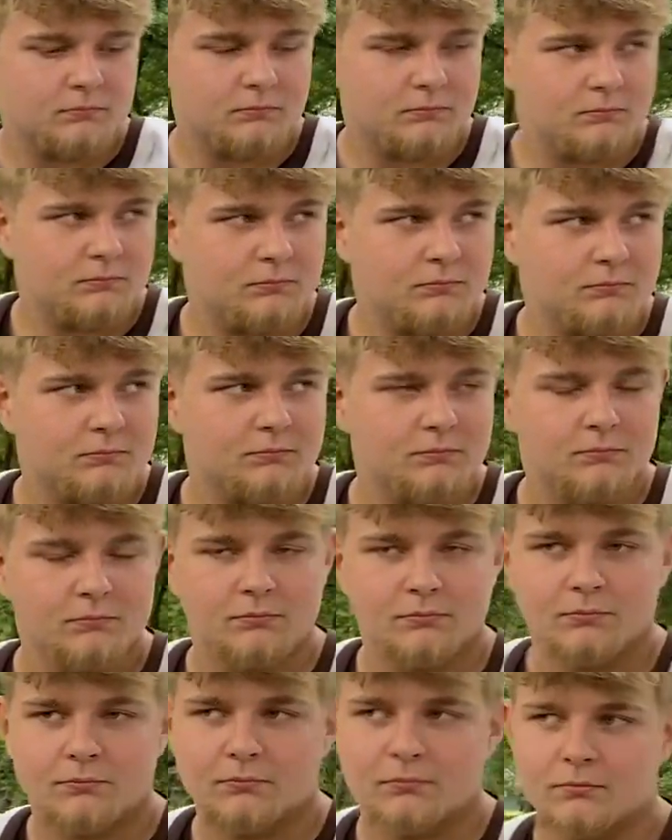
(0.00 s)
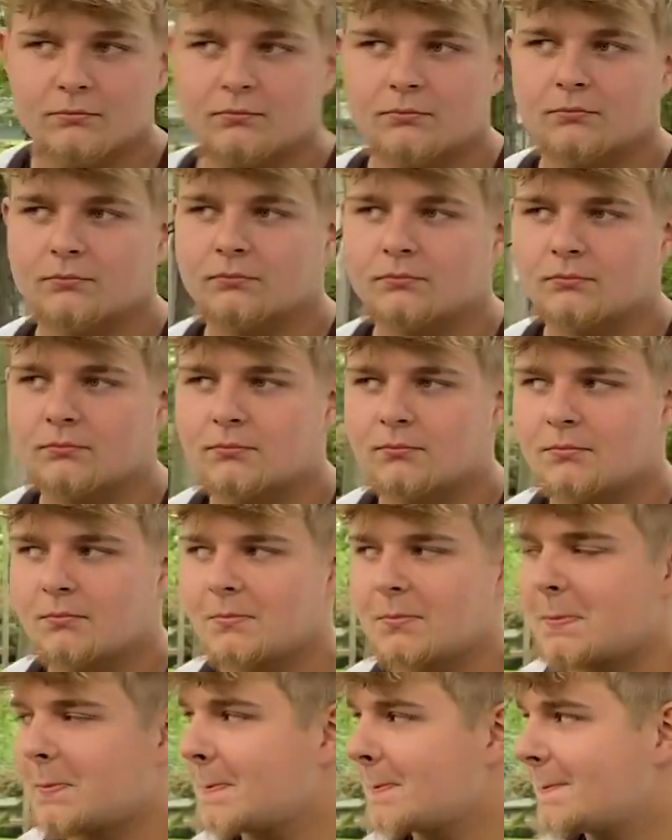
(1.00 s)

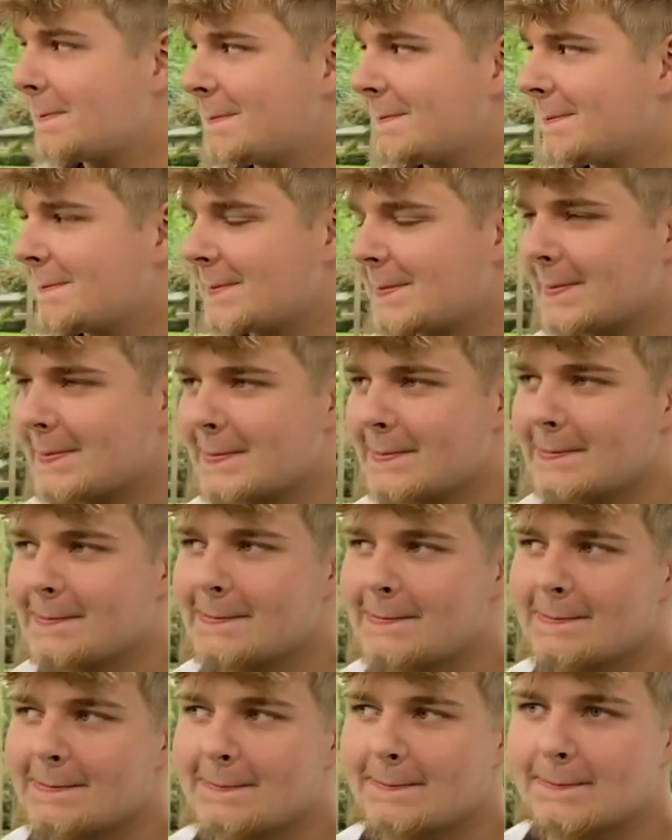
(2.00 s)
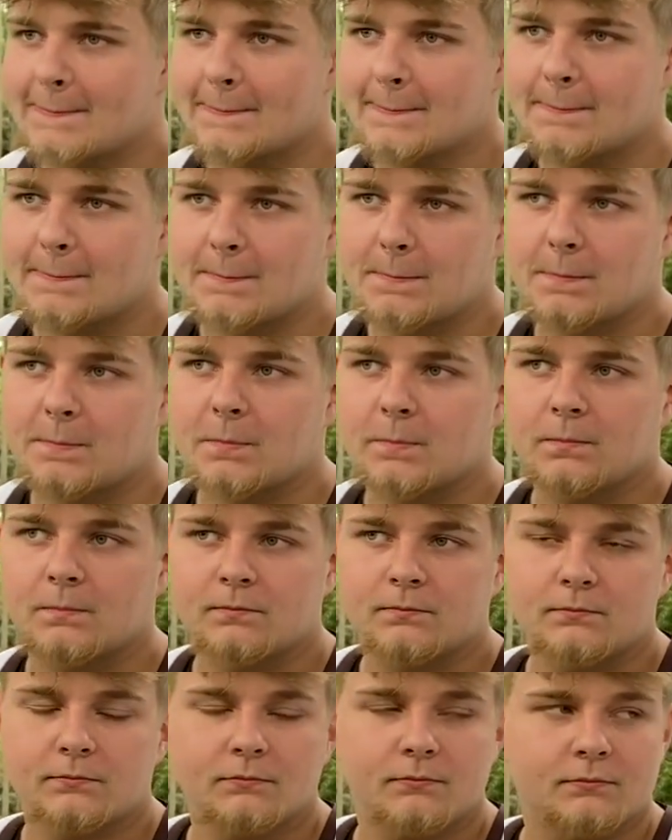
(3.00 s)

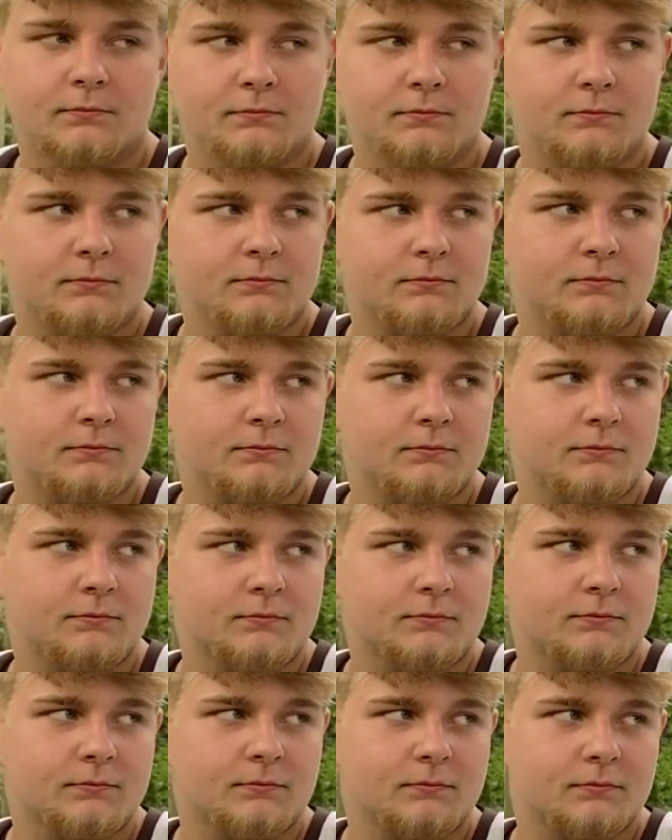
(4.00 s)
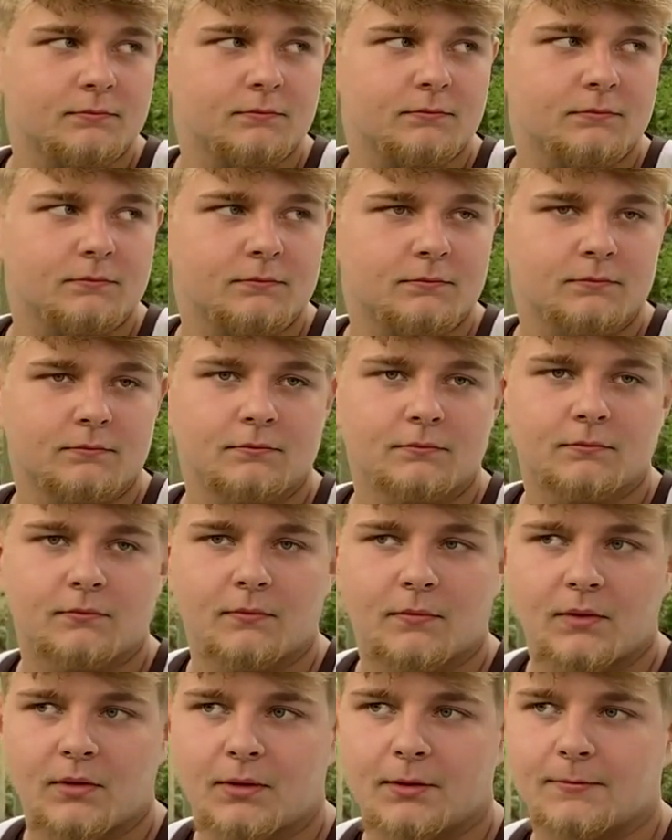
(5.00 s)

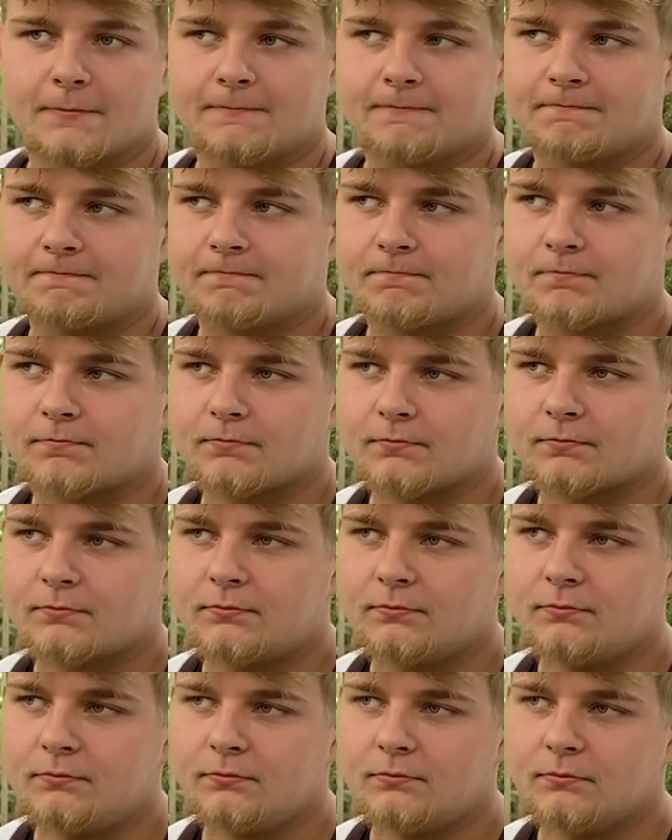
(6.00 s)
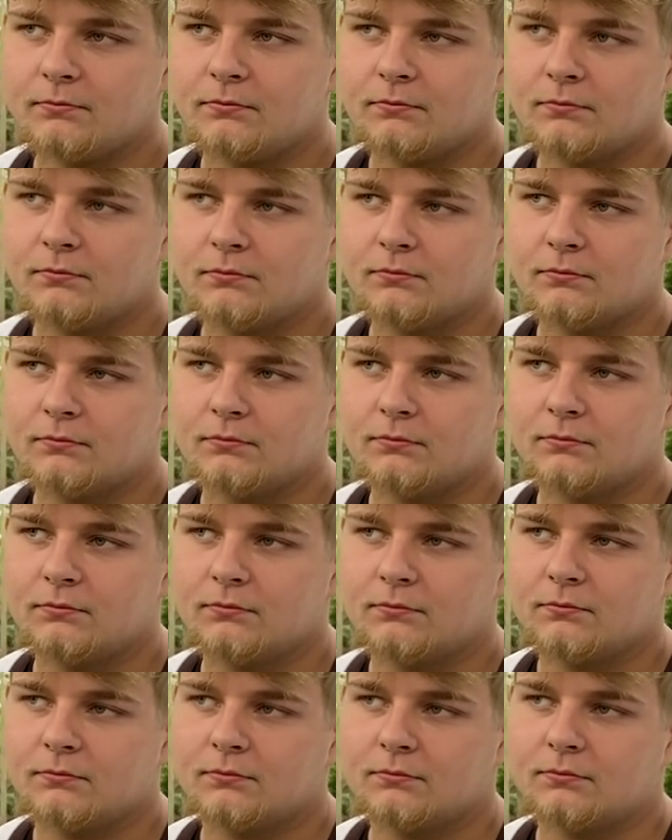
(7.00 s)
(silent)